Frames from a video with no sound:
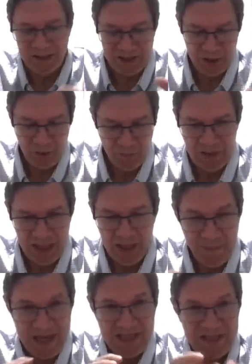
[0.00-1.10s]
to
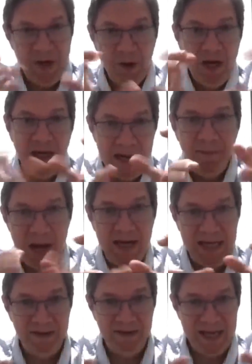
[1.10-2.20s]
uh, my spirit and
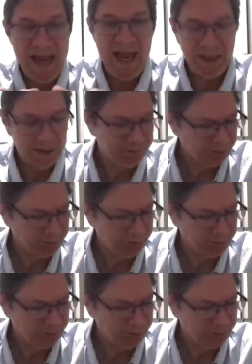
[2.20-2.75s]
body connect.